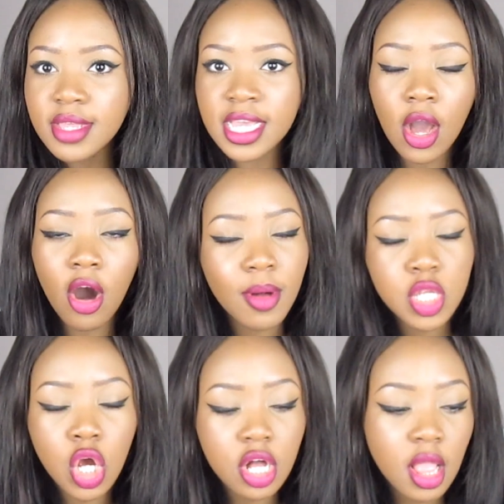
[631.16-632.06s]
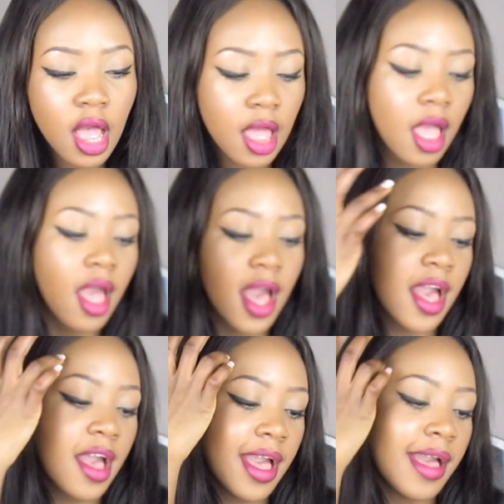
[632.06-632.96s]
eat all my chocolate.
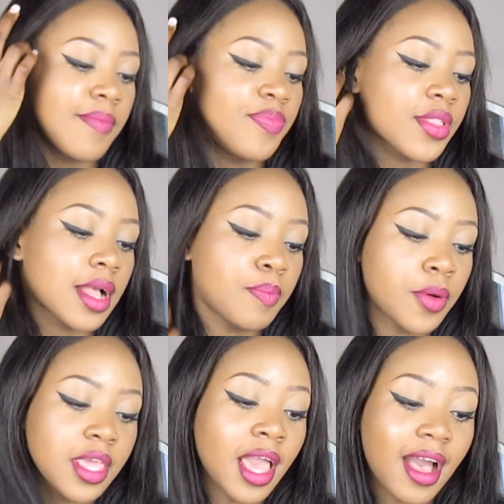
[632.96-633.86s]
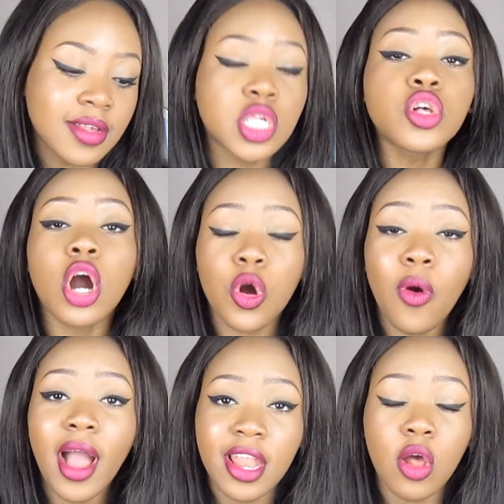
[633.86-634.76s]
But yeah, I've still got
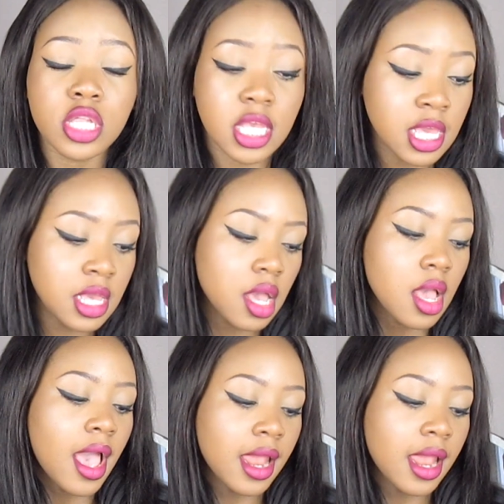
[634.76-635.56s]
quite a lot to eat.